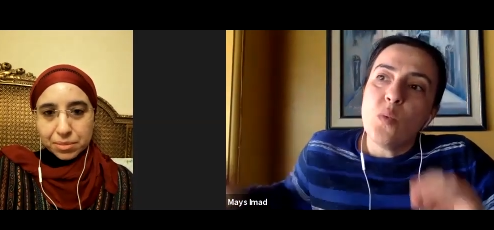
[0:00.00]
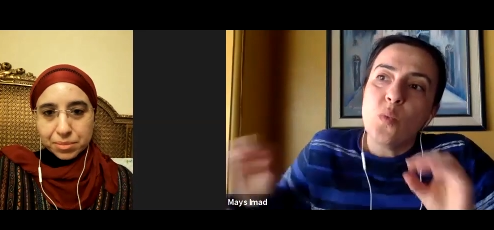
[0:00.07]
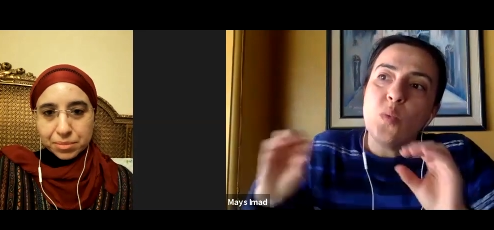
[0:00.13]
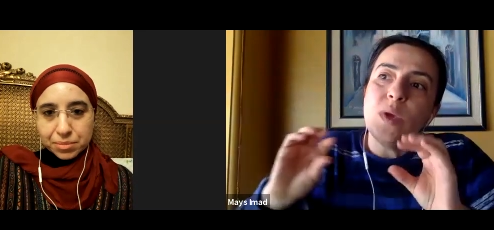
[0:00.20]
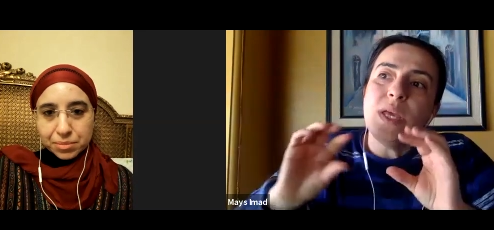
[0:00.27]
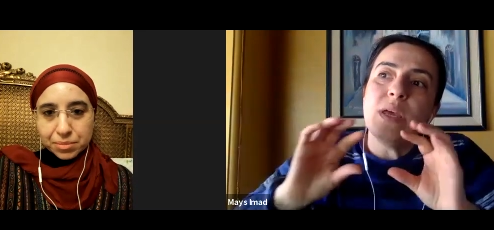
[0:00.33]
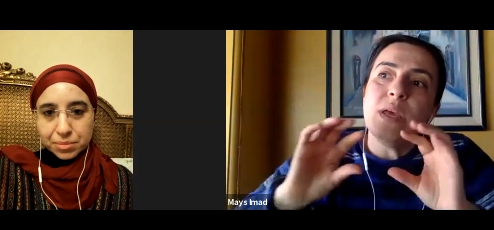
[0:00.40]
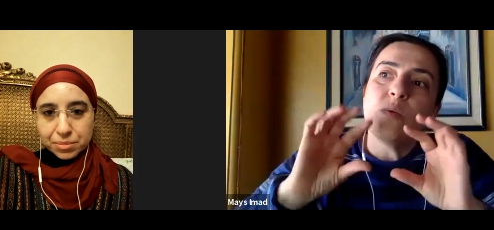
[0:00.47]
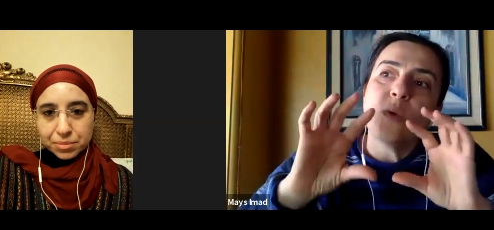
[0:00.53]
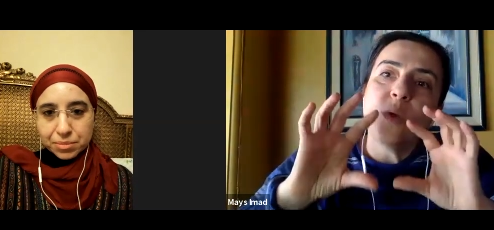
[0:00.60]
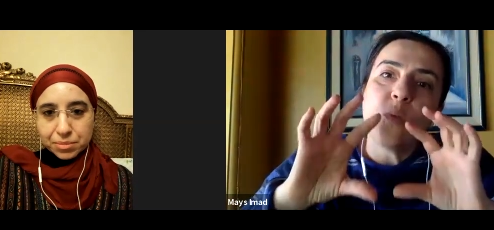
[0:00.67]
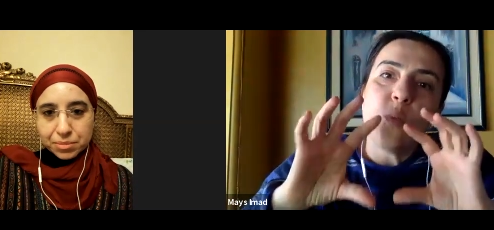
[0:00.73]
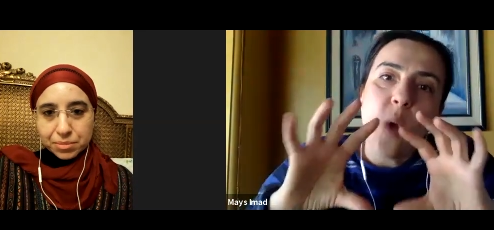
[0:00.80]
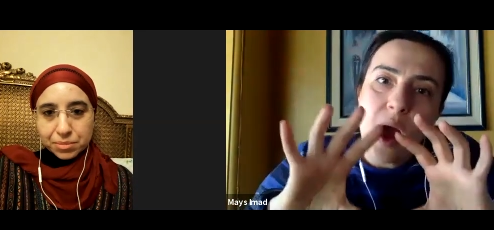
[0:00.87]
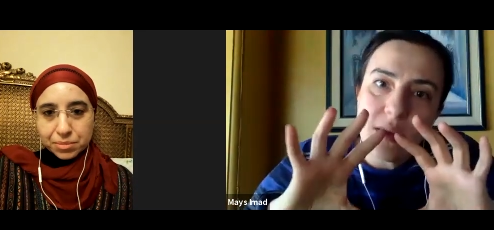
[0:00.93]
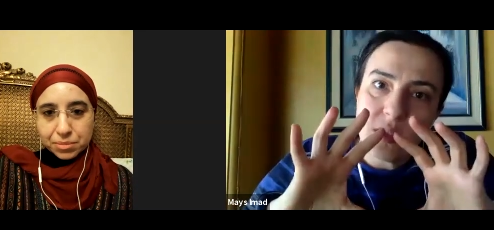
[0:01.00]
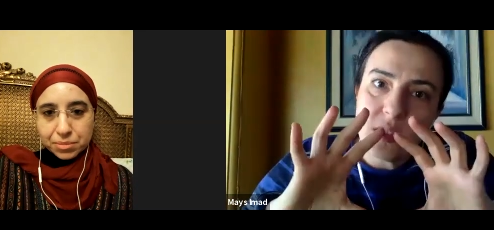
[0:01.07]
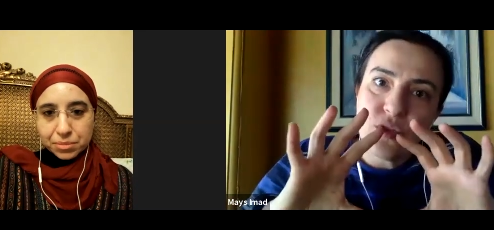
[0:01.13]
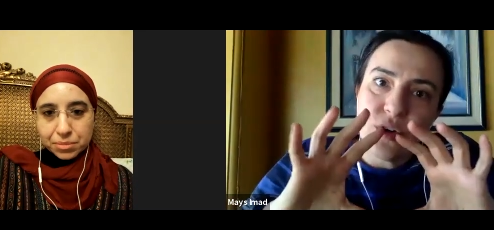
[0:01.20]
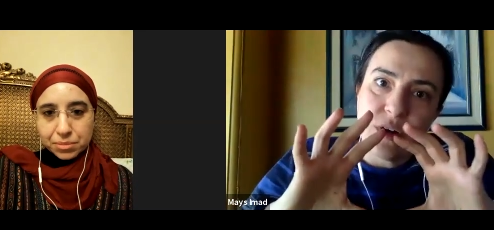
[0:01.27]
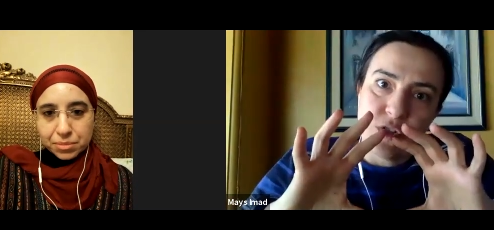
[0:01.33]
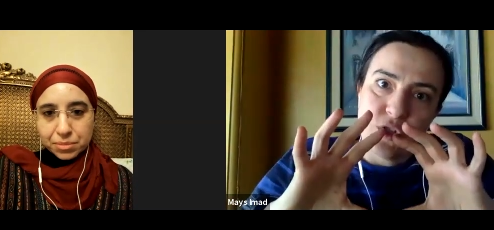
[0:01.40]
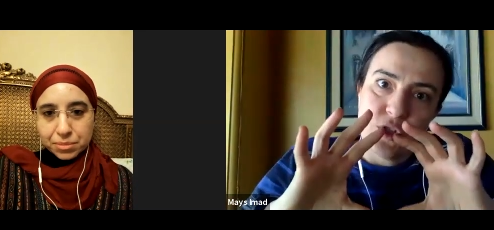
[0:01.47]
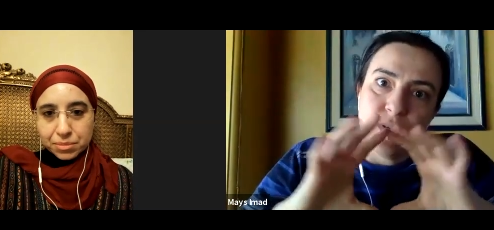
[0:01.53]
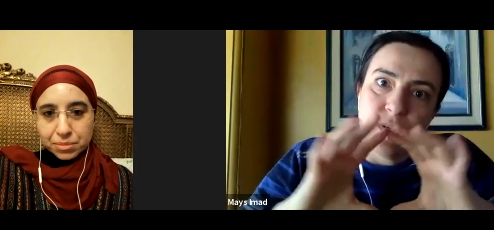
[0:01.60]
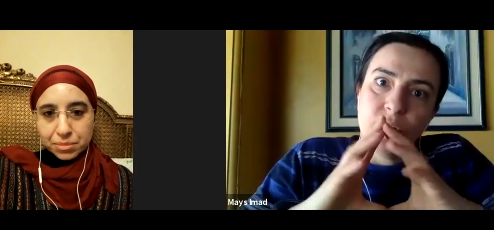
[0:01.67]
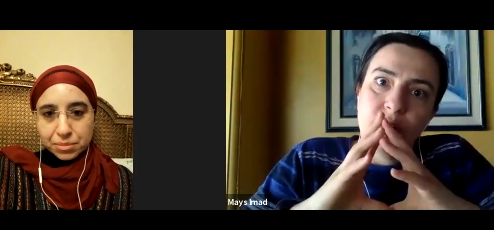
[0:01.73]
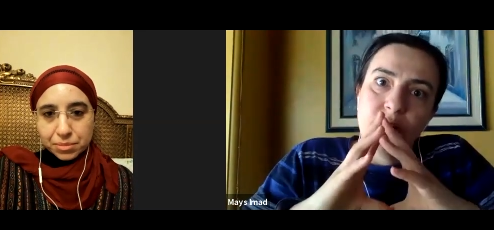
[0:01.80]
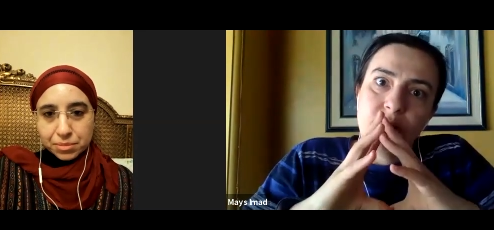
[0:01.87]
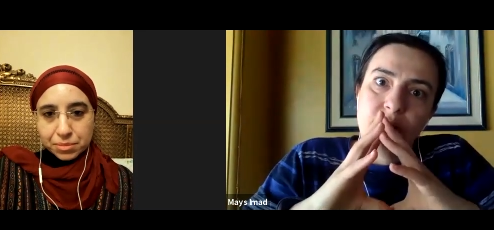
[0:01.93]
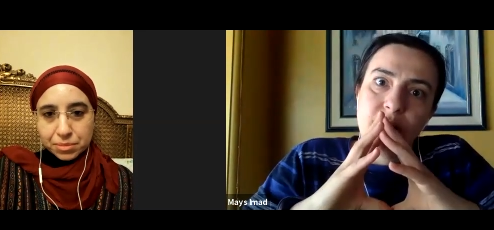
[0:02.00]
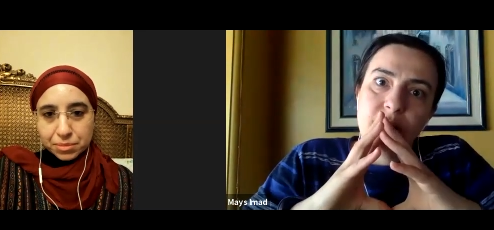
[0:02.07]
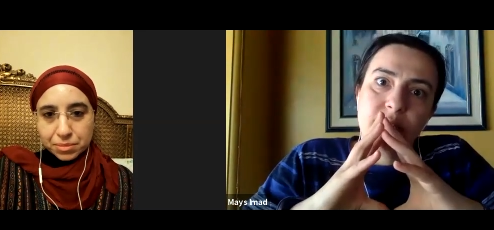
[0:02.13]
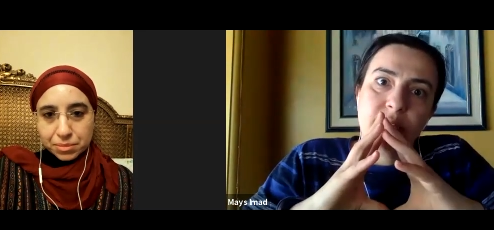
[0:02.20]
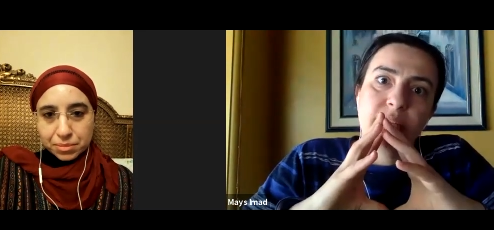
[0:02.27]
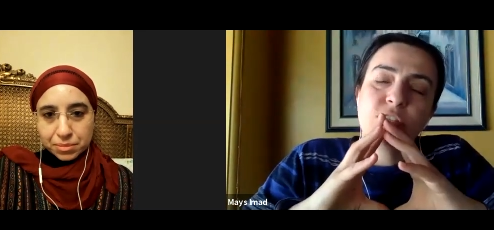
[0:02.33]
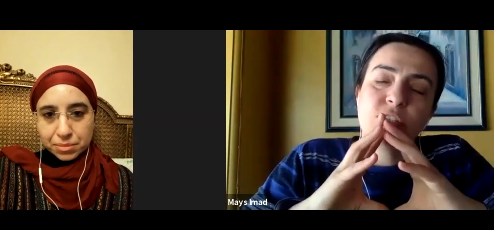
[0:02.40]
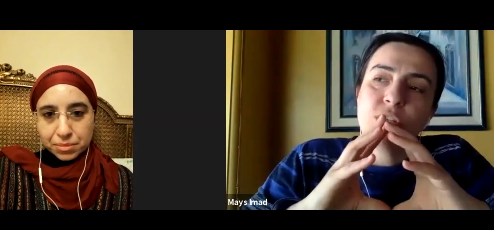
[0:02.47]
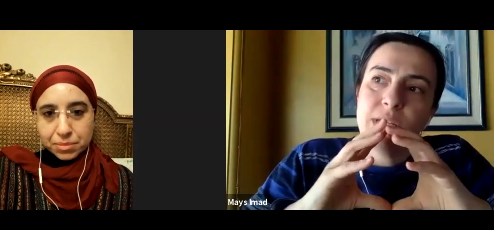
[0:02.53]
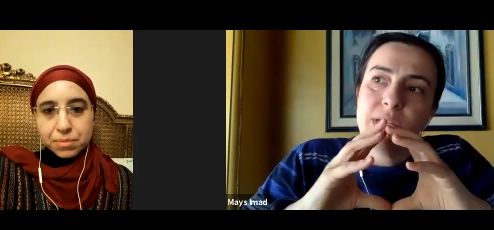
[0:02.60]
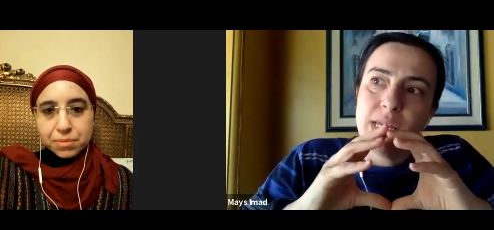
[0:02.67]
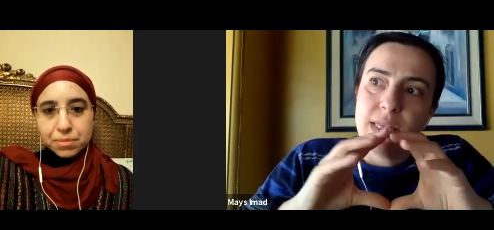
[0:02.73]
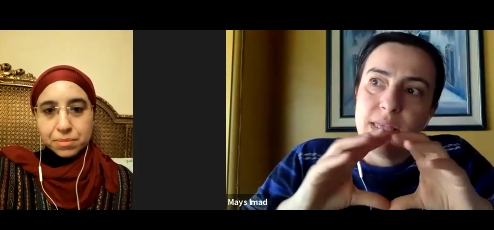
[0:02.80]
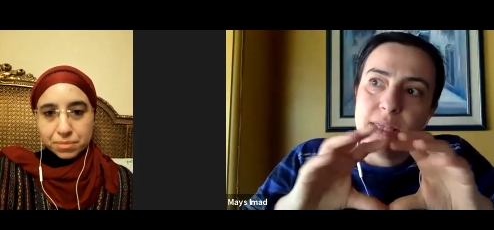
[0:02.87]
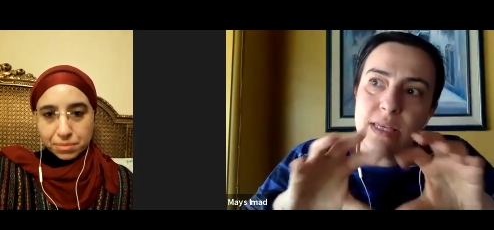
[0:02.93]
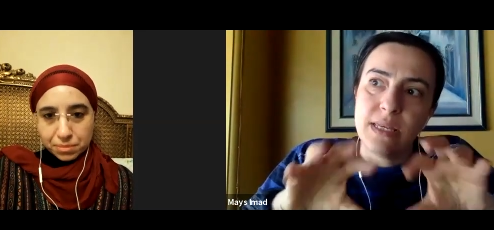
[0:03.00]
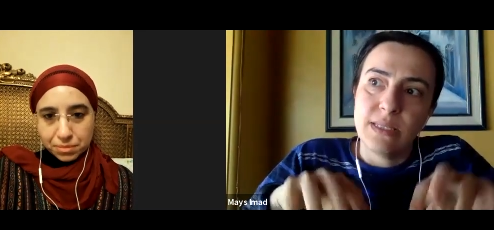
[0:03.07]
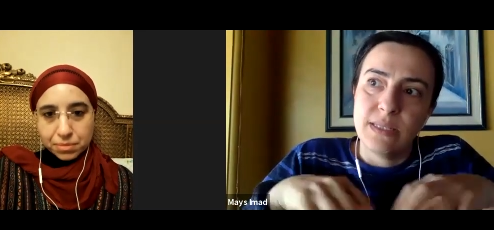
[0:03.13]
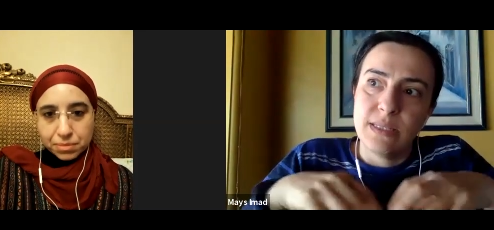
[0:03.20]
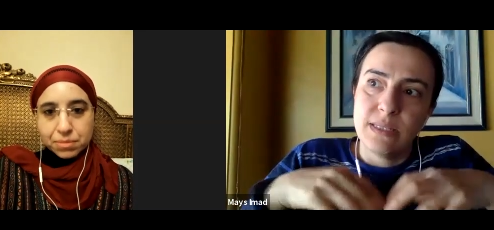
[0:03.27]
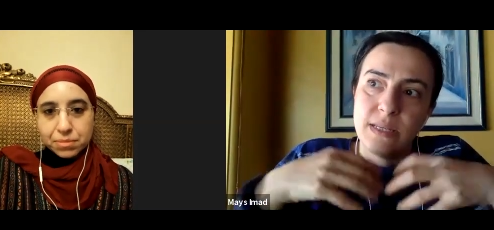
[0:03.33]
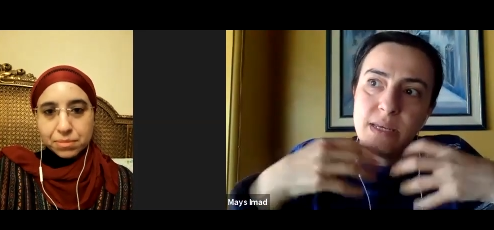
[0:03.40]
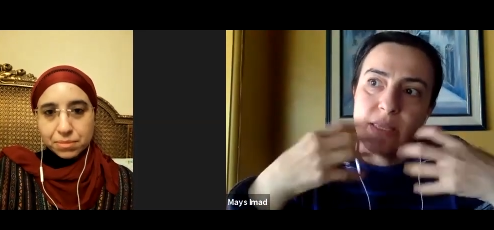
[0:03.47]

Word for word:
Speaker 1: we, we want structure. It's actually in these,